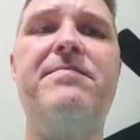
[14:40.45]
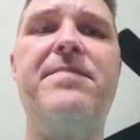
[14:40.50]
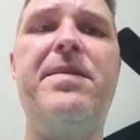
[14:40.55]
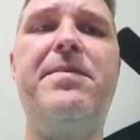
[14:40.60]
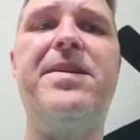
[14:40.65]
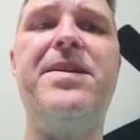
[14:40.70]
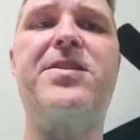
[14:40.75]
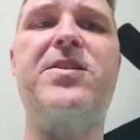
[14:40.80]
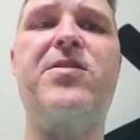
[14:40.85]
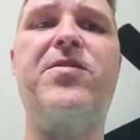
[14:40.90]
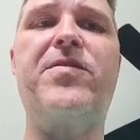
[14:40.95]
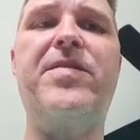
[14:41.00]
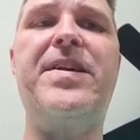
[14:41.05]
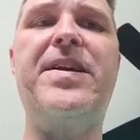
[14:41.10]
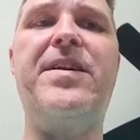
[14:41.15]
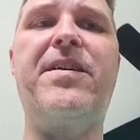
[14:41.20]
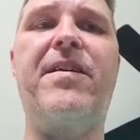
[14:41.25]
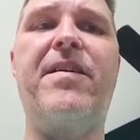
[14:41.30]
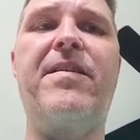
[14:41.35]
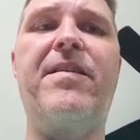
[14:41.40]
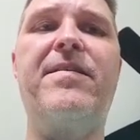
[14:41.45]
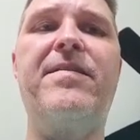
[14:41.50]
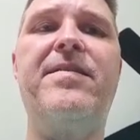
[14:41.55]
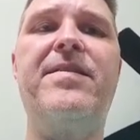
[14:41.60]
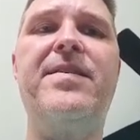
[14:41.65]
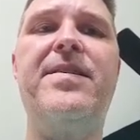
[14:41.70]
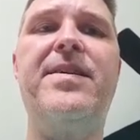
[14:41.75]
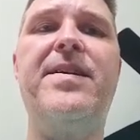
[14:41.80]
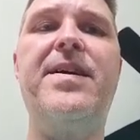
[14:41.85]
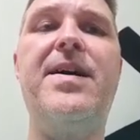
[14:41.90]
Maybe it's Krieger,
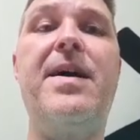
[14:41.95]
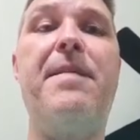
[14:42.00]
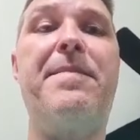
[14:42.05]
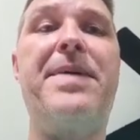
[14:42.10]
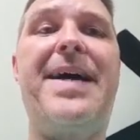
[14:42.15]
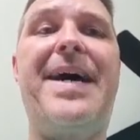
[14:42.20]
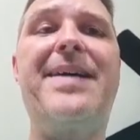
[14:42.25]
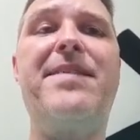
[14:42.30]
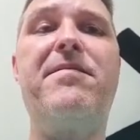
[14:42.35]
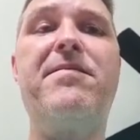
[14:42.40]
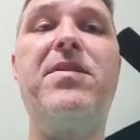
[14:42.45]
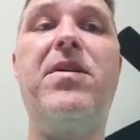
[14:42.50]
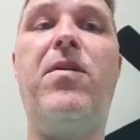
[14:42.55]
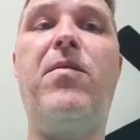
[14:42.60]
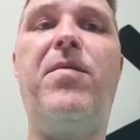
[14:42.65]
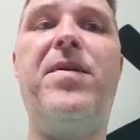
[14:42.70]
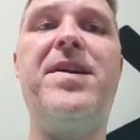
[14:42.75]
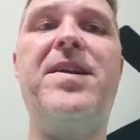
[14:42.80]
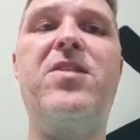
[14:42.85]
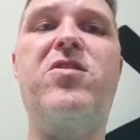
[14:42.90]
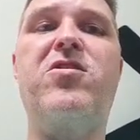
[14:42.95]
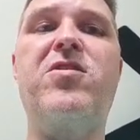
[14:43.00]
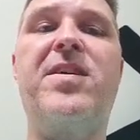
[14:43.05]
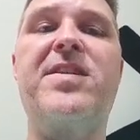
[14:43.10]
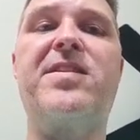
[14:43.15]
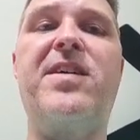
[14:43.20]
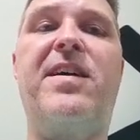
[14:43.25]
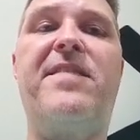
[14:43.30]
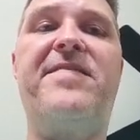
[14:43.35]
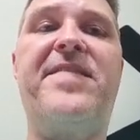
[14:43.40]
but I don't know what it
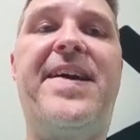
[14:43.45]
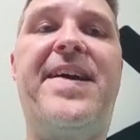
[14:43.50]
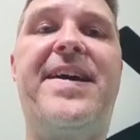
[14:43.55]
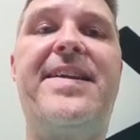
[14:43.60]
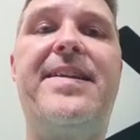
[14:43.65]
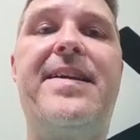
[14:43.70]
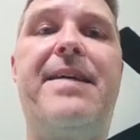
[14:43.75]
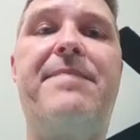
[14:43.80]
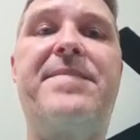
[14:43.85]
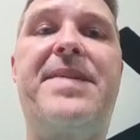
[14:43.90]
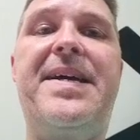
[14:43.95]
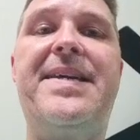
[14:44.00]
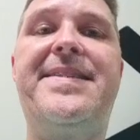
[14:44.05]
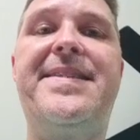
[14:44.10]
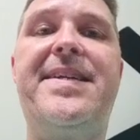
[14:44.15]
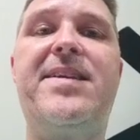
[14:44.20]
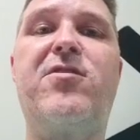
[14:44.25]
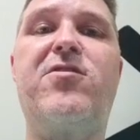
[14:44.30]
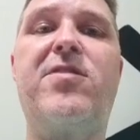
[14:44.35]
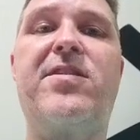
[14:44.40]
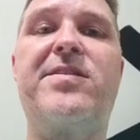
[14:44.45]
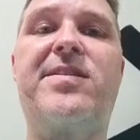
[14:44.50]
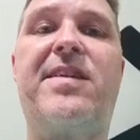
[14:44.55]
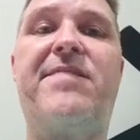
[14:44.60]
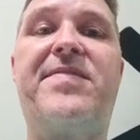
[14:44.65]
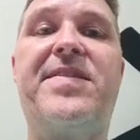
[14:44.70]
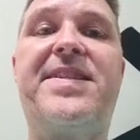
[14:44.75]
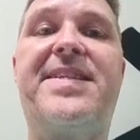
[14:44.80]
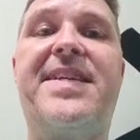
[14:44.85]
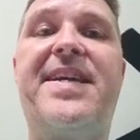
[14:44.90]
shuts off at. I'm guessing it shuts
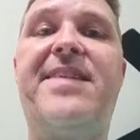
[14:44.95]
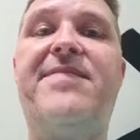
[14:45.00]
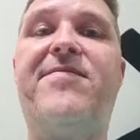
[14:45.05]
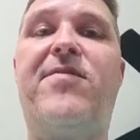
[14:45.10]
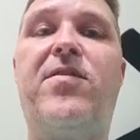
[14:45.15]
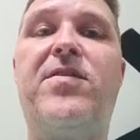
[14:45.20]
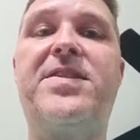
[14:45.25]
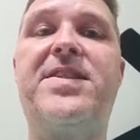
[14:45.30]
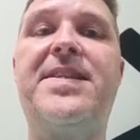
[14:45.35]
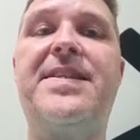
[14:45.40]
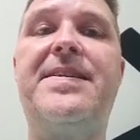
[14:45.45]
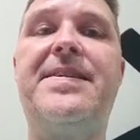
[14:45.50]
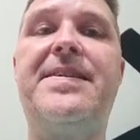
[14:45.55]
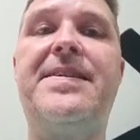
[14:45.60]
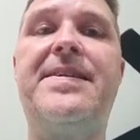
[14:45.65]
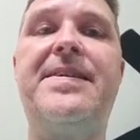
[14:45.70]
off at ten volts,